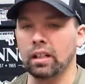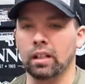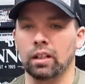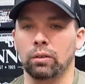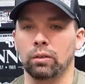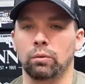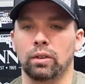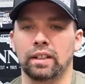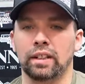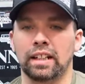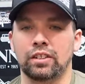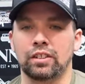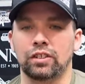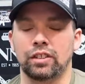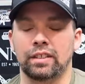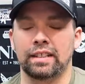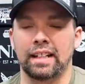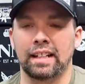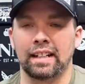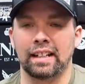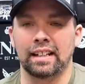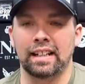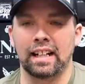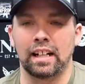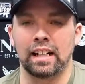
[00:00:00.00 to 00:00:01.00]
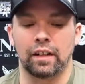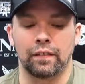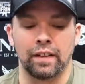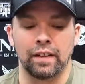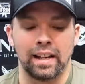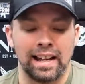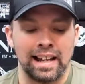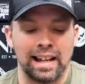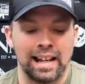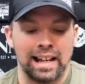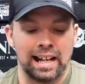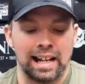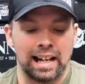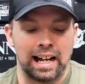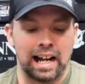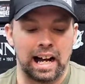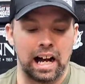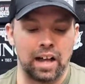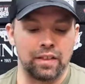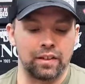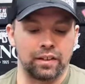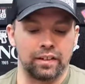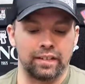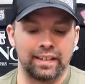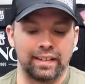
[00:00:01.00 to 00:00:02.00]
and we'll get you taken care of.
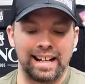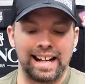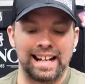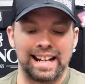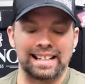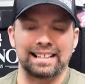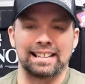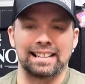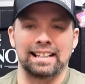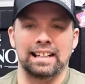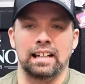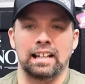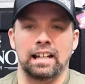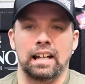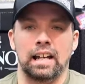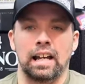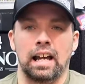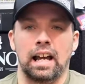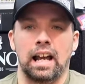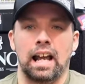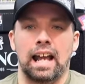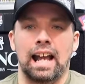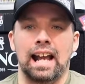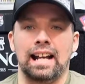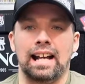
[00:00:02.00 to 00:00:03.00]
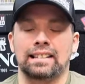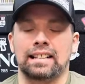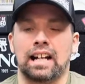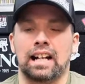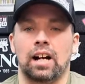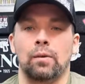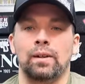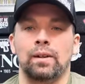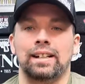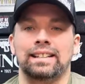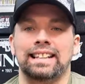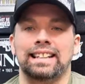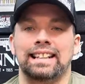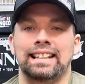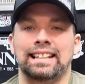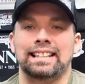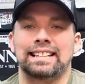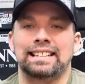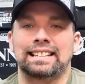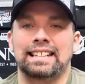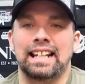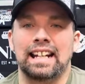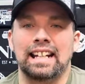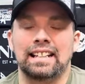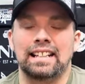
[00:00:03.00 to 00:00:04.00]
Other than that, as always,
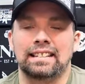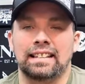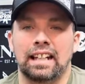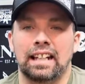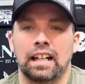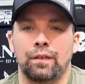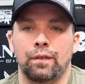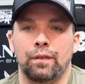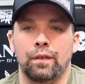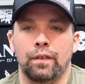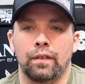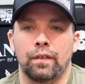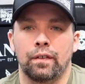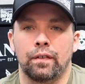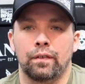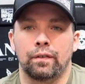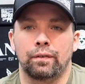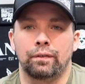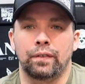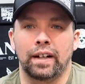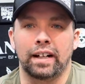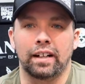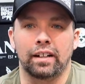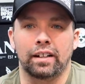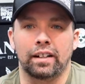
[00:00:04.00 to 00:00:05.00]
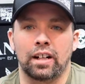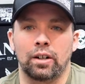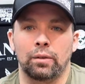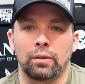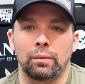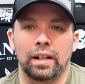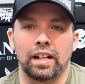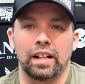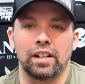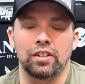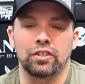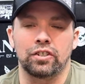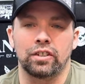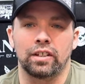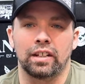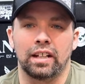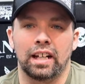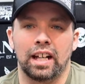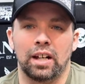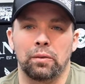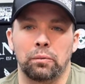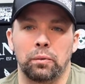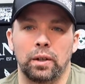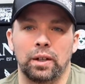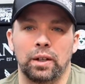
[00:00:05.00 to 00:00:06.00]
stay safe, fire down range,
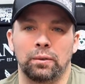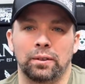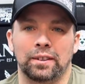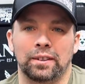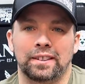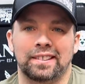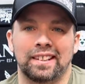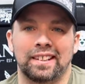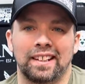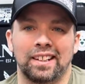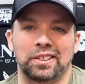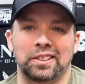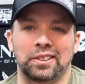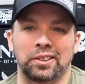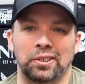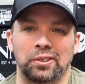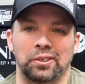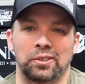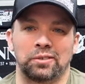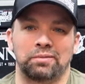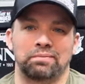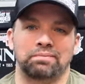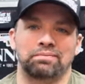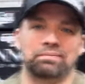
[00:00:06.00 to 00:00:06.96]
and we will see you soon.